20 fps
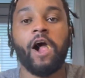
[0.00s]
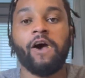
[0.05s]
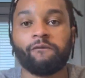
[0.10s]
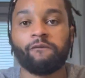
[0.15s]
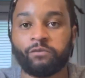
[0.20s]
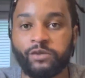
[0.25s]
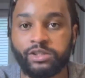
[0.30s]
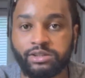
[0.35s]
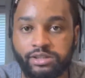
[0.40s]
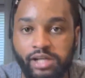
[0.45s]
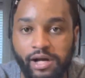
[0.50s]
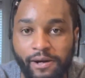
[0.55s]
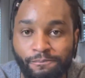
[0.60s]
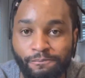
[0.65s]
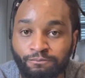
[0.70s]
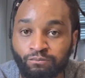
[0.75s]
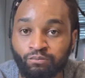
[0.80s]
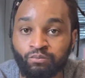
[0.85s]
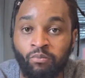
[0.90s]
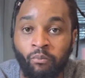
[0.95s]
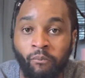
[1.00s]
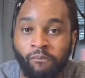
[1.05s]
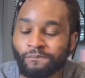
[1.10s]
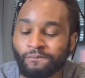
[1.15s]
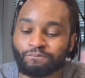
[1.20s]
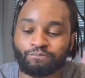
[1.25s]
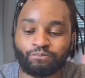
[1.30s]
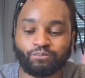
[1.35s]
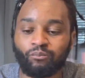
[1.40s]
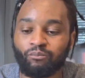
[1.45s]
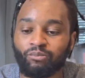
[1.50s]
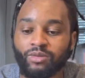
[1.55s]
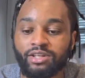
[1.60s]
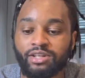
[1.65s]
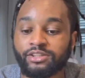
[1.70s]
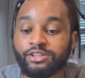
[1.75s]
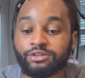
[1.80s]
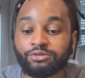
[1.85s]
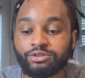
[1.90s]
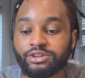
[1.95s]
this guy.
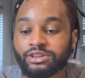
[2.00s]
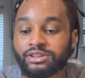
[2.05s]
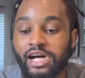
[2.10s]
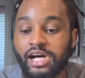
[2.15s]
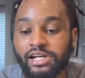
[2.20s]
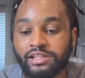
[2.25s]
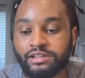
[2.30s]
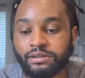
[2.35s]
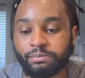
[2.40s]
This is just out of the